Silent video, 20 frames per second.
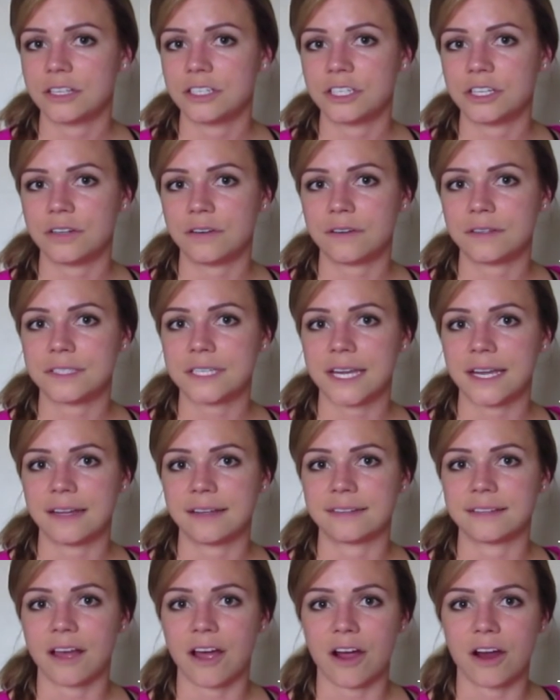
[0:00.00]

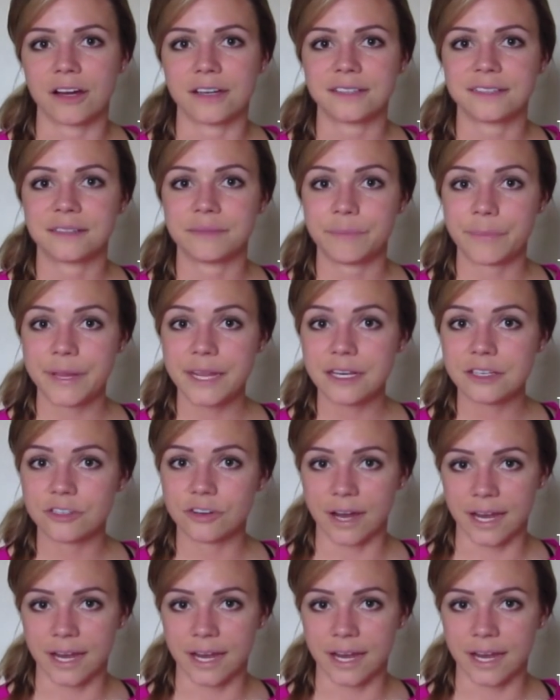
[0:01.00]
Tuesdays are speed